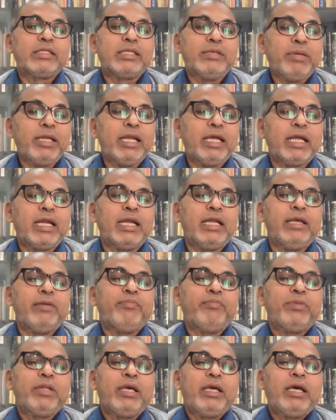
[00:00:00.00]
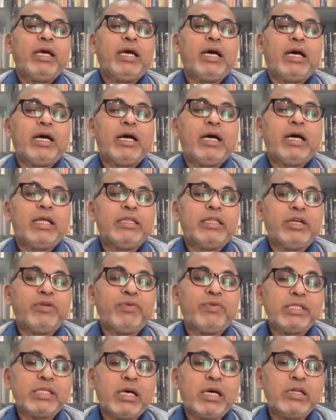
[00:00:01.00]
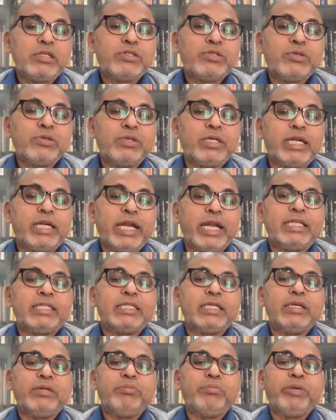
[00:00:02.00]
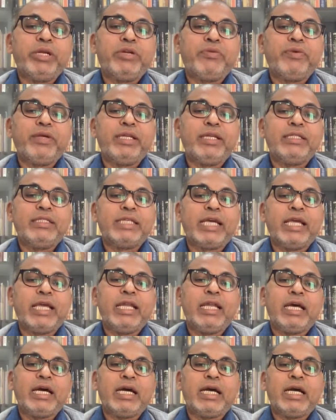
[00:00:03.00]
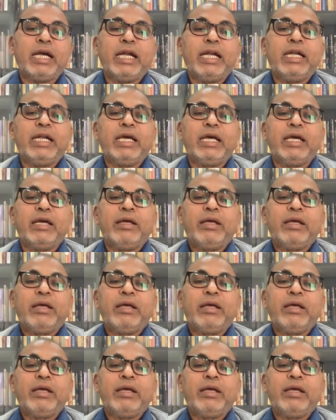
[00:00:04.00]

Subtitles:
Similarly, there was also tension between Jaina and